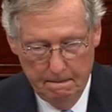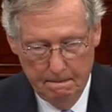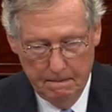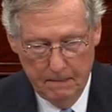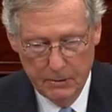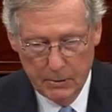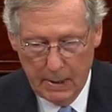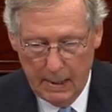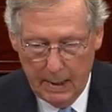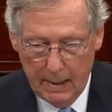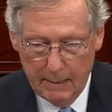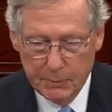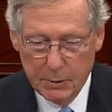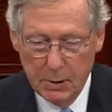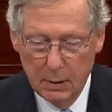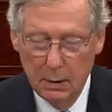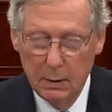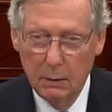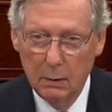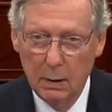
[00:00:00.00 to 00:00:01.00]
There's
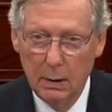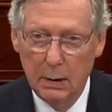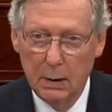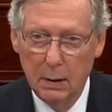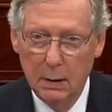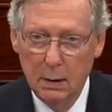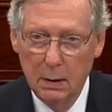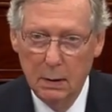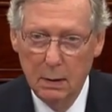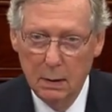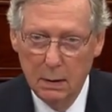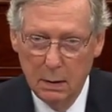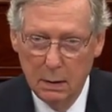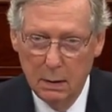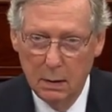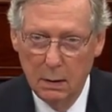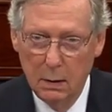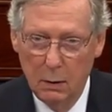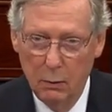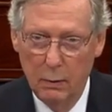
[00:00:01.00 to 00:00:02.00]
absolutely
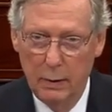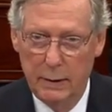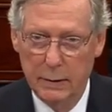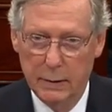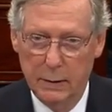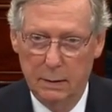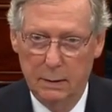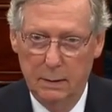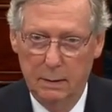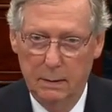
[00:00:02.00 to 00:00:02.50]
no reason